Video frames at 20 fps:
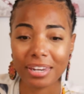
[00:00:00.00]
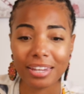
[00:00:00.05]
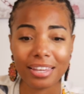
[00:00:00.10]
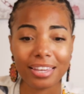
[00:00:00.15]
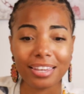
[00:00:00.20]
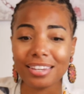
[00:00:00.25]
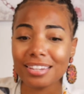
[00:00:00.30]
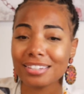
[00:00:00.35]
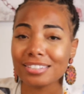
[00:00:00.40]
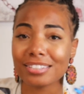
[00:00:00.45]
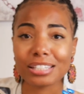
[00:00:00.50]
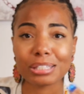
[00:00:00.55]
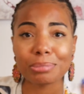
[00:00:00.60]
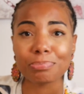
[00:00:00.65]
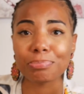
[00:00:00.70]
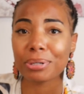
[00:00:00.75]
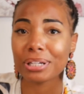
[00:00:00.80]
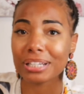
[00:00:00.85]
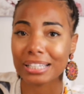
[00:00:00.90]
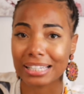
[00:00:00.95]
He is
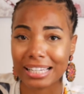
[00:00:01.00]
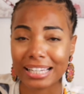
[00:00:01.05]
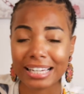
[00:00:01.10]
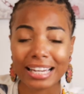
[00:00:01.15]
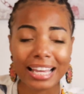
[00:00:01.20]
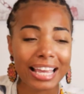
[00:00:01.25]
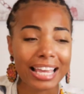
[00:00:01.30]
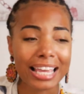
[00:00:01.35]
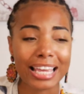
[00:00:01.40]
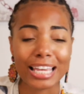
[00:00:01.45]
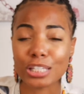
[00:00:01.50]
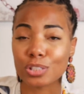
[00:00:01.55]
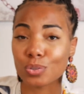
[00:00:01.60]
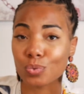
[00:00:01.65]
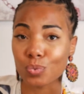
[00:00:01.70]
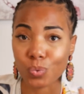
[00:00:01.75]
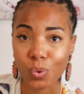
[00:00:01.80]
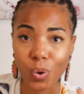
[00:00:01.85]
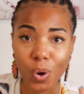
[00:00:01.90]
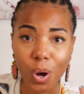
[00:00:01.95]
just putting his
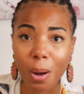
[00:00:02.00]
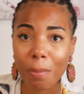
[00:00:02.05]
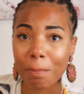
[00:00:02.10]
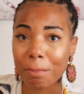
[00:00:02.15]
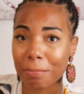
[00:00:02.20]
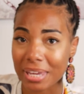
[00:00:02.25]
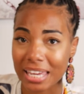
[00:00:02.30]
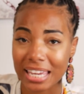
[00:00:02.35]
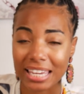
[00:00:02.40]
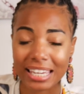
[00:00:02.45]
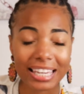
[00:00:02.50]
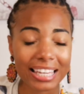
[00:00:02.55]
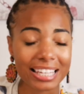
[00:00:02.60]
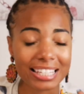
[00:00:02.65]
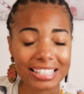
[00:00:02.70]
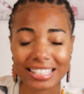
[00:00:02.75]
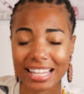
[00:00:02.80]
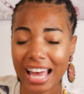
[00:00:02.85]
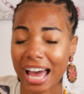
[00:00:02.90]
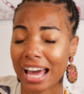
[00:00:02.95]
raw meat
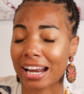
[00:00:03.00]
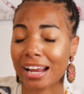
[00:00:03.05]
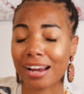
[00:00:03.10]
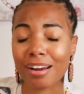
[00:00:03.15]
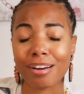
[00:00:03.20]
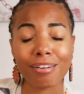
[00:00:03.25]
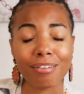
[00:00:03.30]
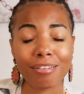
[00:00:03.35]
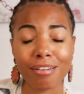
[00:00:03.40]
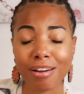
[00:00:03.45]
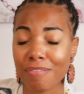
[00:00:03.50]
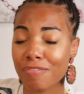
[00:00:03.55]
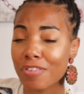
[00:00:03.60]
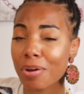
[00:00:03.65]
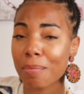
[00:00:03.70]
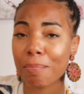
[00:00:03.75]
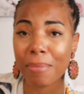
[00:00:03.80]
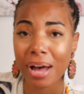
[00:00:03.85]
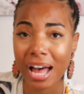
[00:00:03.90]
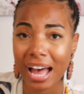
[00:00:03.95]
inside of
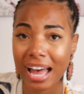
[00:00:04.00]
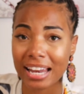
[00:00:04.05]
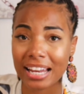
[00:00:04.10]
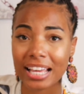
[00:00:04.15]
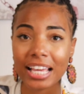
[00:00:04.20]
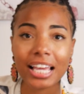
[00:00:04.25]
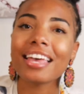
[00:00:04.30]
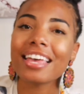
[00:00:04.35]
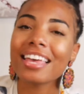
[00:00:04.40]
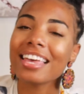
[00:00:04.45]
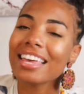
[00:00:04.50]
everybody.